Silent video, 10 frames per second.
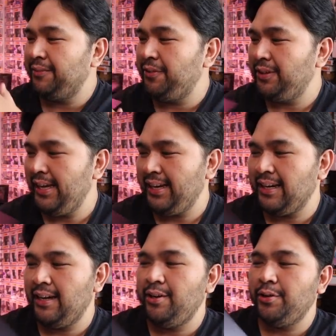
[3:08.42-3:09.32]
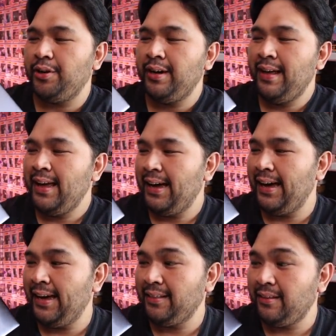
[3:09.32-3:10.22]
if you take a look
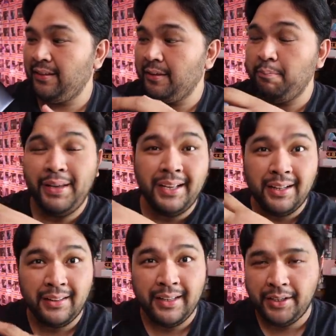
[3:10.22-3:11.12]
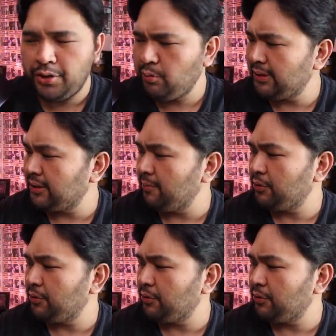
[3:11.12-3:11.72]
at the build, it uses some